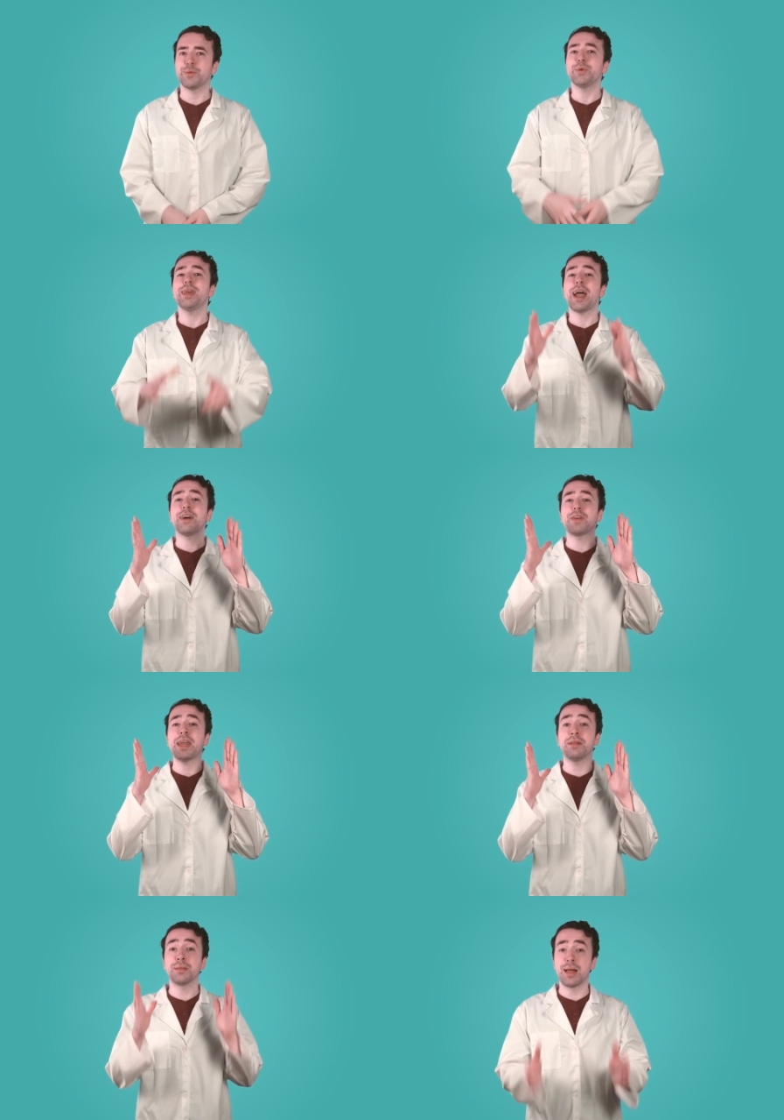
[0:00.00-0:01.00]
we have
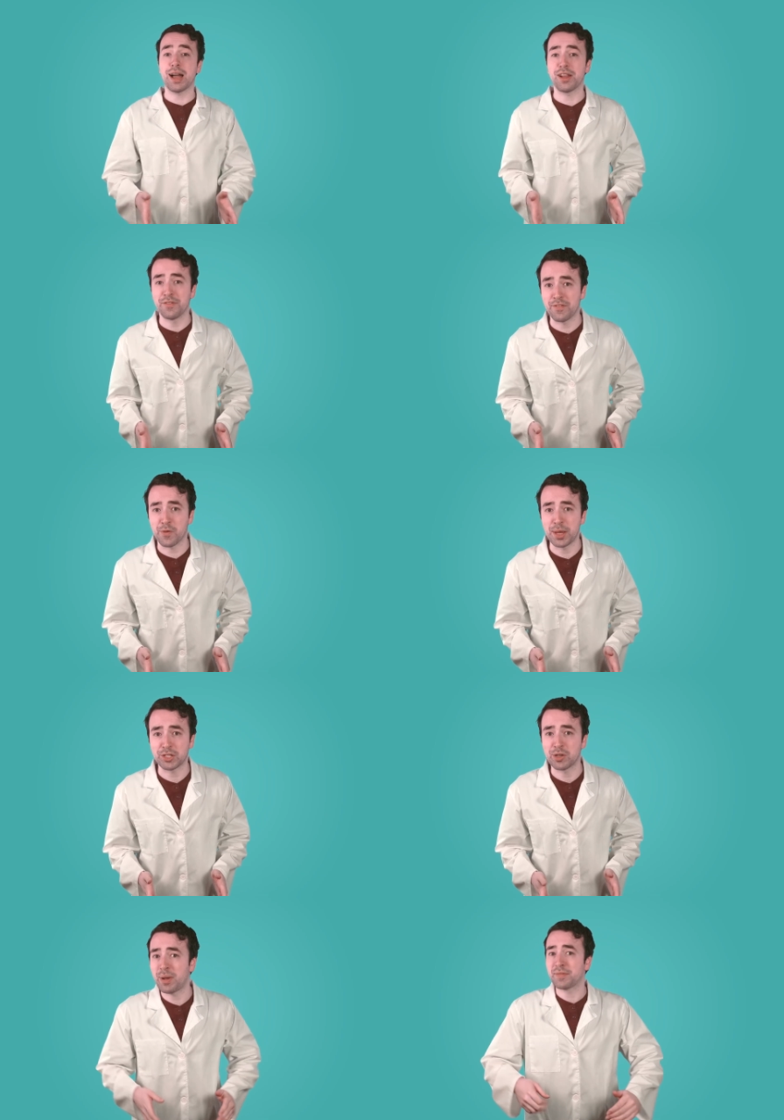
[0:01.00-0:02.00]
a lot of
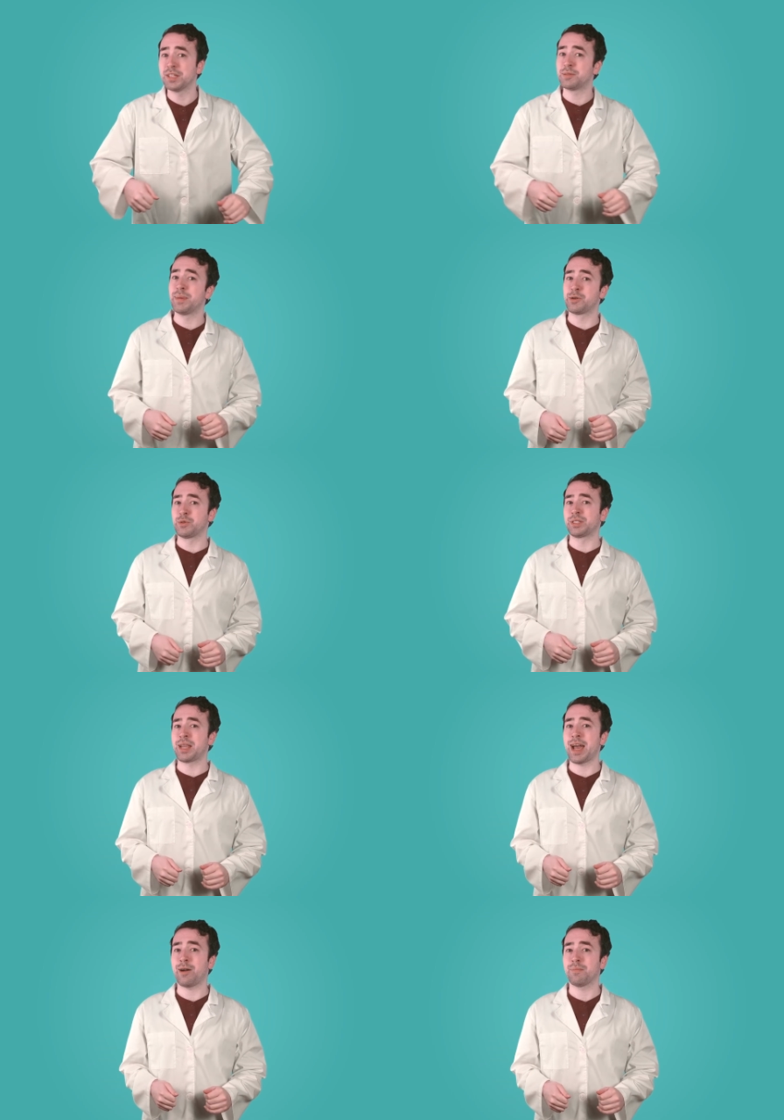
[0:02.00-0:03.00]
information about these minerals
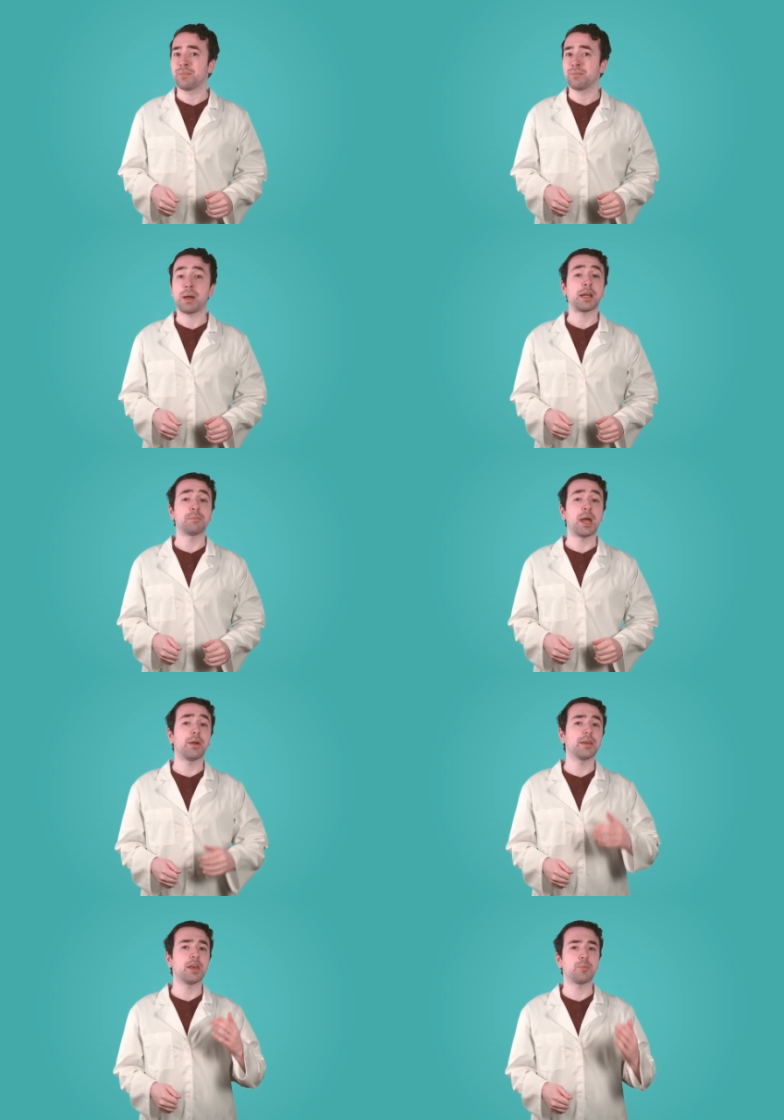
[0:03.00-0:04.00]
now. By
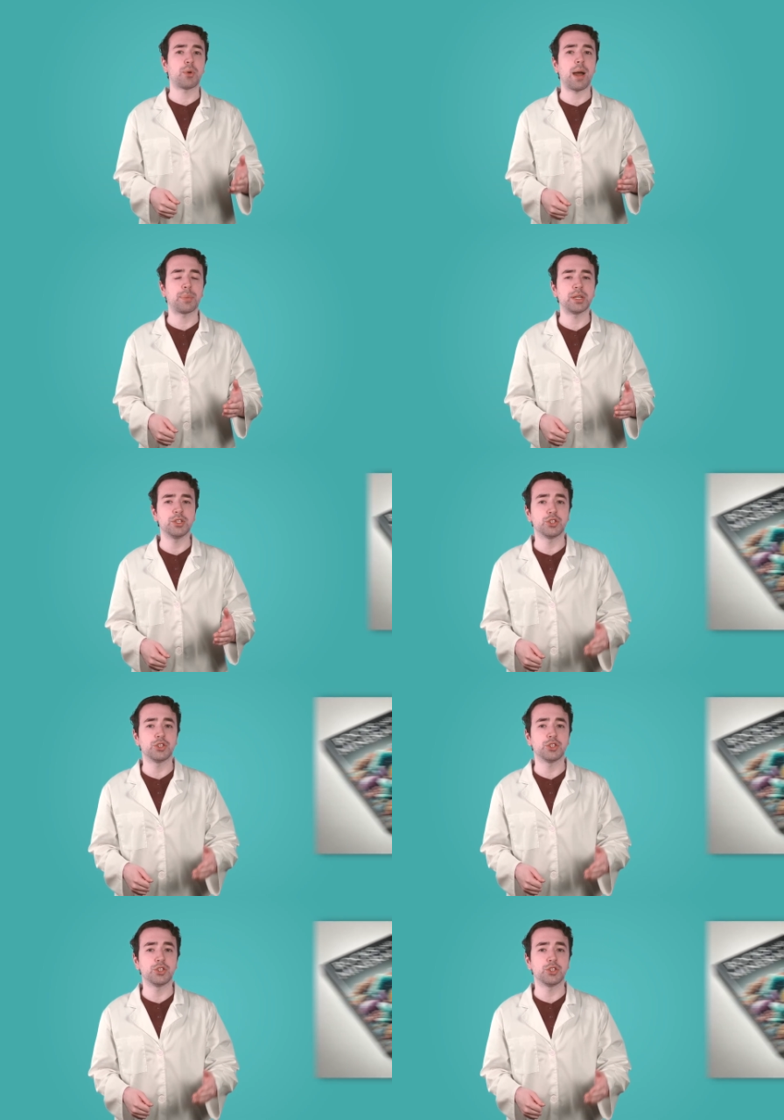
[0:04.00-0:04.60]
comparing their properties